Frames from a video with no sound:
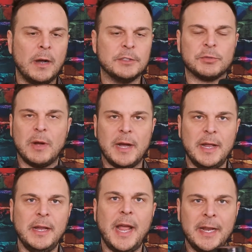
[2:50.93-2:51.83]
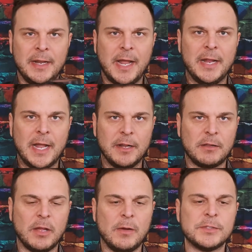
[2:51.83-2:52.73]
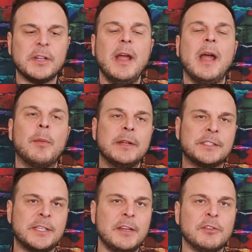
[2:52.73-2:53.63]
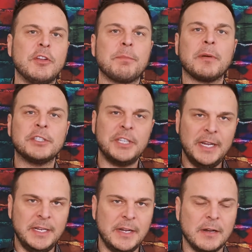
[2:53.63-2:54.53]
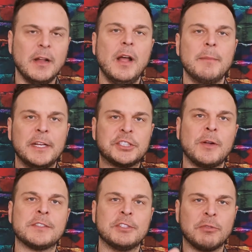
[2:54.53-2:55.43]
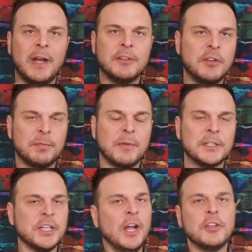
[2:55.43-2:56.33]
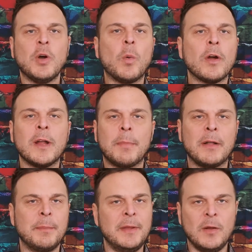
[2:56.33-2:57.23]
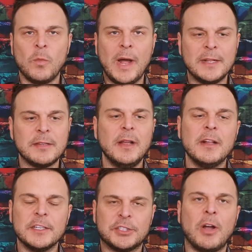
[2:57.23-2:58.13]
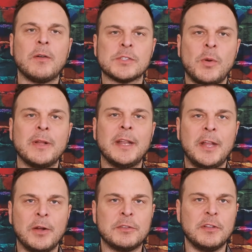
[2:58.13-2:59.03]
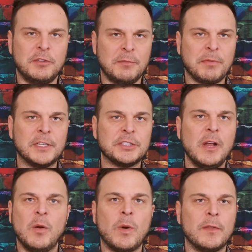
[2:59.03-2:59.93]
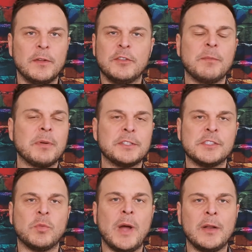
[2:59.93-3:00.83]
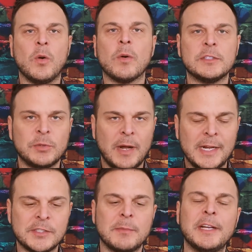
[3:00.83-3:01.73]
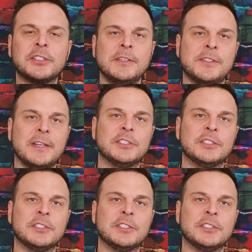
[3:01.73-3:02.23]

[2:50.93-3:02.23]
dry and closed. And when you stick your toothbrush in here, make sure it's a dry toothbrush. Don't worry about it being wet. The charcoal is going to adhere to the toothbrush, whether the toothbrush is wet or dry. So make sure you stick a